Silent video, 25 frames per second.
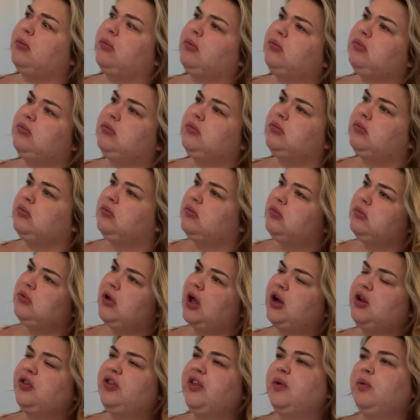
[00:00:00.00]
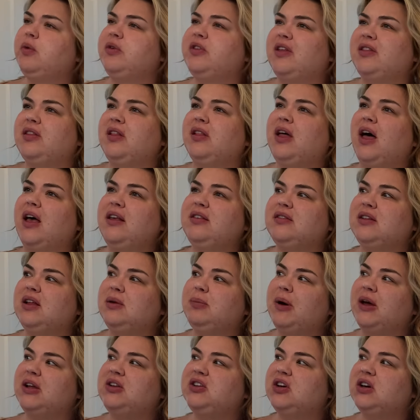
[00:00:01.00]
gym. I don't think, was that the last clip
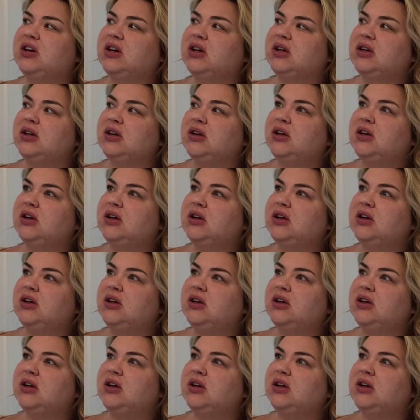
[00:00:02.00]
I took?